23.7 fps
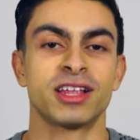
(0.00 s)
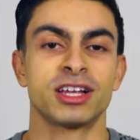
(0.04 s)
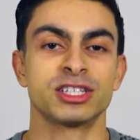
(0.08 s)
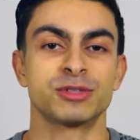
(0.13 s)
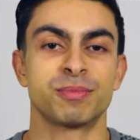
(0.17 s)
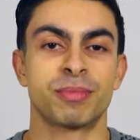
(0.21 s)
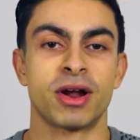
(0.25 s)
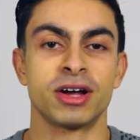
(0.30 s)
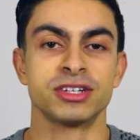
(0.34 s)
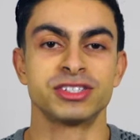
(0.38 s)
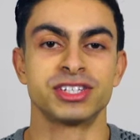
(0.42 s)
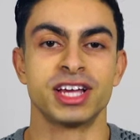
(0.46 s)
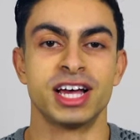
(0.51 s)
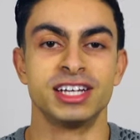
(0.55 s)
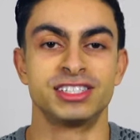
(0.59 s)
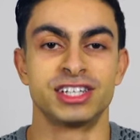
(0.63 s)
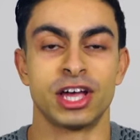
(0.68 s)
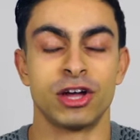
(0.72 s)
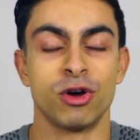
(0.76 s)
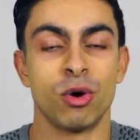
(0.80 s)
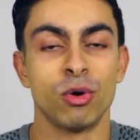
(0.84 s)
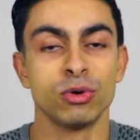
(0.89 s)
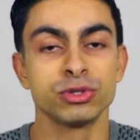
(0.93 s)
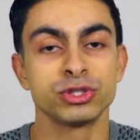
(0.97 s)
loss process,
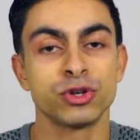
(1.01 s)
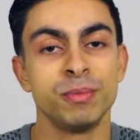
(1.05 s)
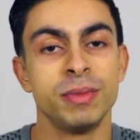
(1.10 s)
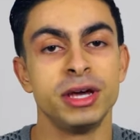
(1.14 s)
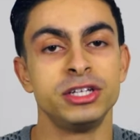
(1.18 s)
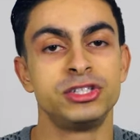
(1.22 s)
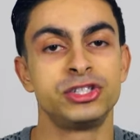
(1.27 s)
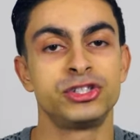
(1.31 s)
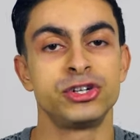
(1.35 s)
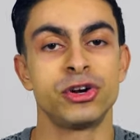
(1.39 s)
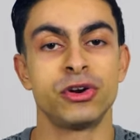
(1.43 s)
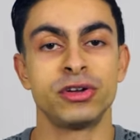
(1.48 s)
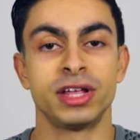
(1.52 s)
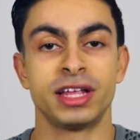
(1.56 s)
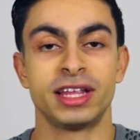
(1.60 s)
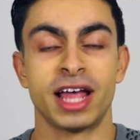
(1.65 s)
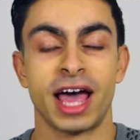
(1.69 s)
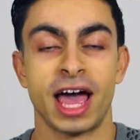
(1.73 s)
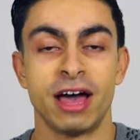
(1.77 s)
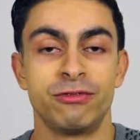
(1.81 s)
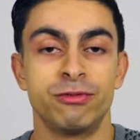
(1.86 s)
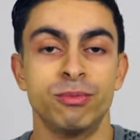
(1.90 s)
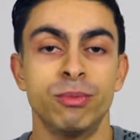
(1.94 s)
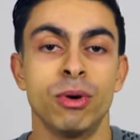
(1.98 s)
I also made sure that I
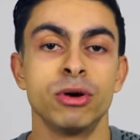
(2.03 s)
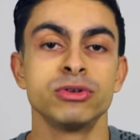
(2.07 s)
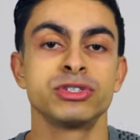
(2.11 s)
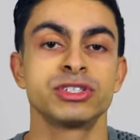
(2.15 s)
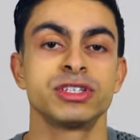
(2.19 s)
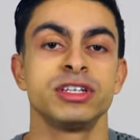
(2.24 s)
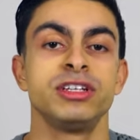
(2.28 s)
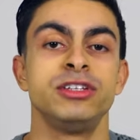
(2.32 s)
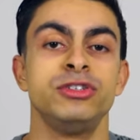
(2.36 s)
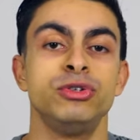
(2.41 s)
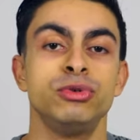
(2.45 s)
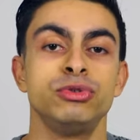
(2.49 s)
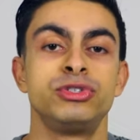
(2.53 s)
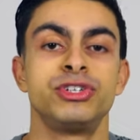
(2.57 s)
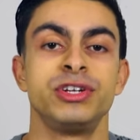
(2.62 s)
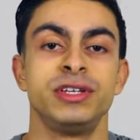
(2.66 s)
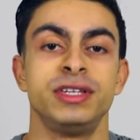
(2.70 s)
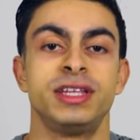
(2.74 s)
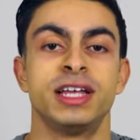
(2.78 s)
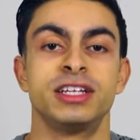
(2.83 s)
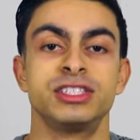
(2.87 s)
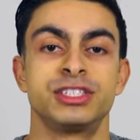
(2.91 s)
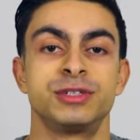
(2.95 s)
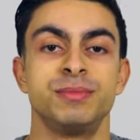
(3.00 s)
have mostly
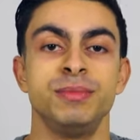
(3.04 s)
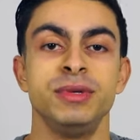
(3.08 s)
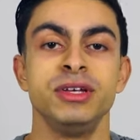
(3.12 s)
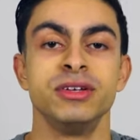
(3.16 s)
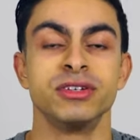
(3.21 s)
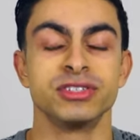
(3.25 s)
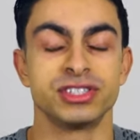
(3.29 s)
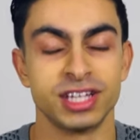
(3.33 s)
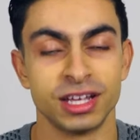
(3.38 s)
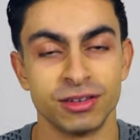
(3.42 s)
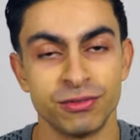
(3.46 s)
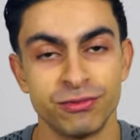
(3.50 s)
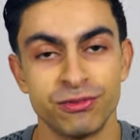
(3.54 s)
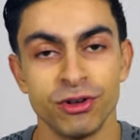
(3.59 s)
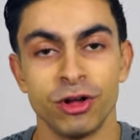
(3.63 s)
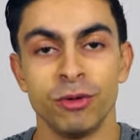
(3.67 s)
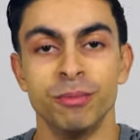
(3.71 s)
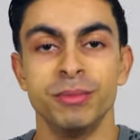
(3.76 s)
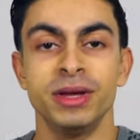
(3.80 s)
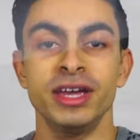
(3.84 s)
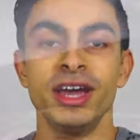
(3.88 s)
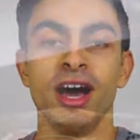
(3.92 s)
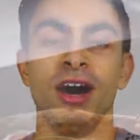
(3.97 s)
nutrient-dense meals that fill me